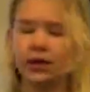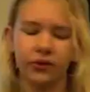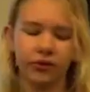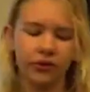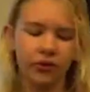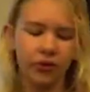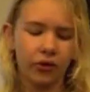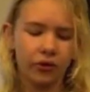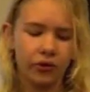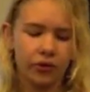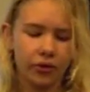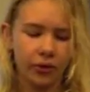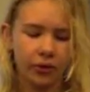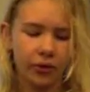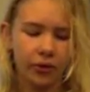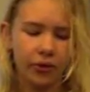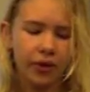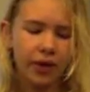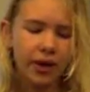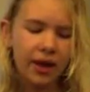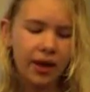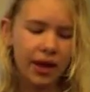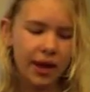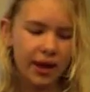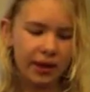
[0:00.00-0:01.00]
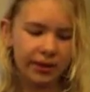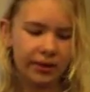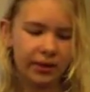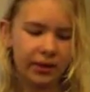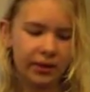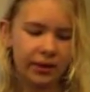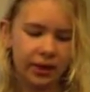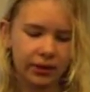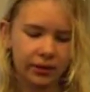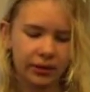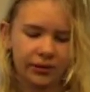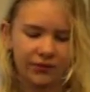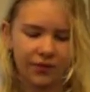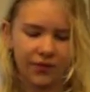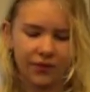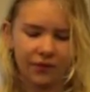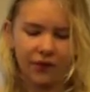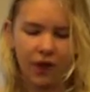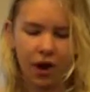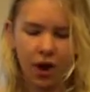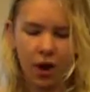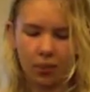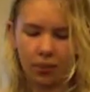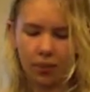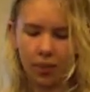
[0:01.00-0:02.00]
it is also as conductive as
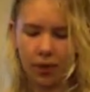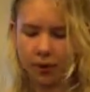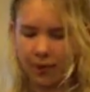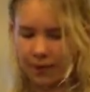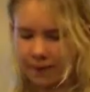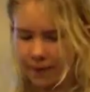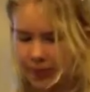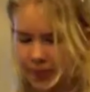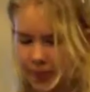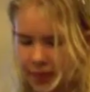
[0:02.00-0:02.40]
copper.